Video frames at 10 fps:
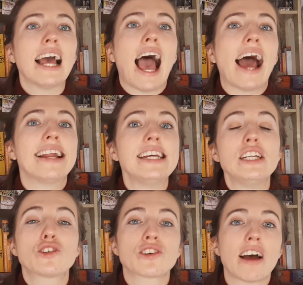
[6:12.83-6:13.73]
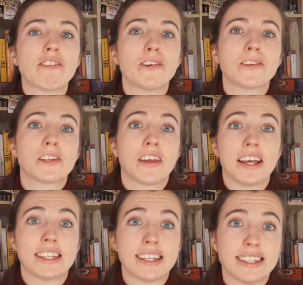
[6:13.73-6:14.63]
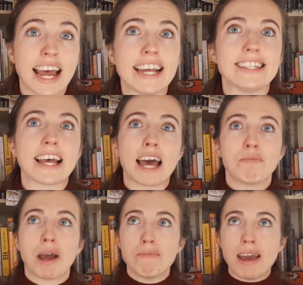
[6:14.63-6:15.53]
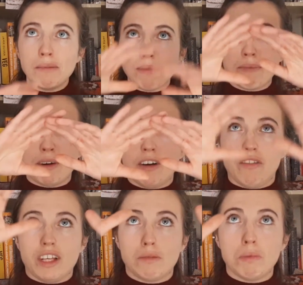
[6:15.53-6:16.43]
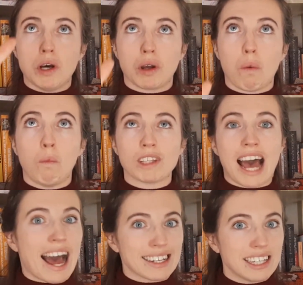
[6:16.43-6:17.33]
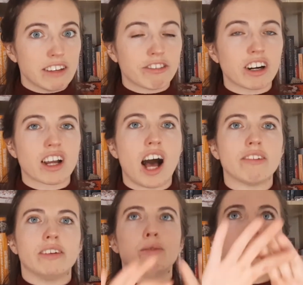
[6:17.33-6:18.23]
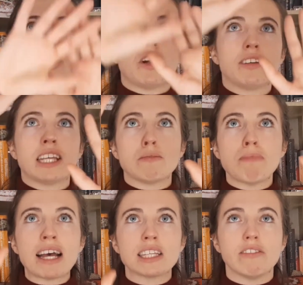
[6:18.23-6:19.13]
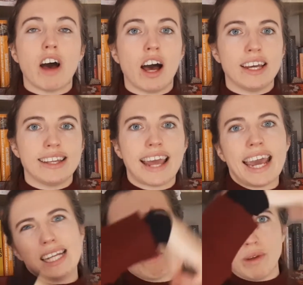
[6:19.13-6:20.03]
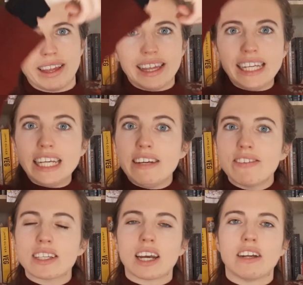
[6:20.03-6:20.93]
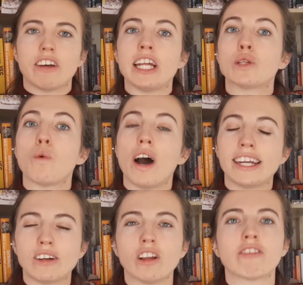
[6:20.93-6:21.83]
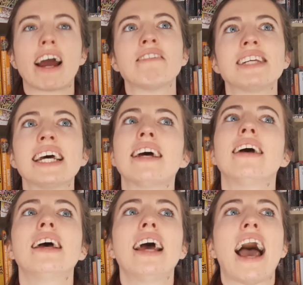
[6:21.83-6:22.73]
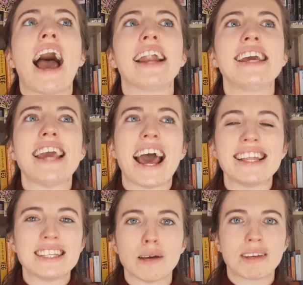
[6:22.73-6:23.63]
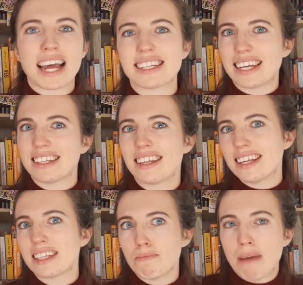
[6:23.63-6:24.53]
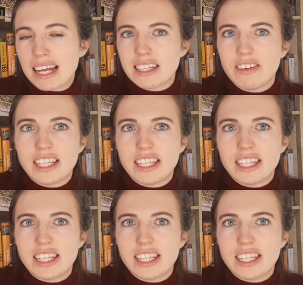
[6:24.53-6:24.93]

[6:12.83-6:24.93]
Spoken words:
and he travels to this estate. And my main memory of this book was actually the front cover, which shows this massive iron gate with leaves kind of entwining all around it. And he ends up getting into this massive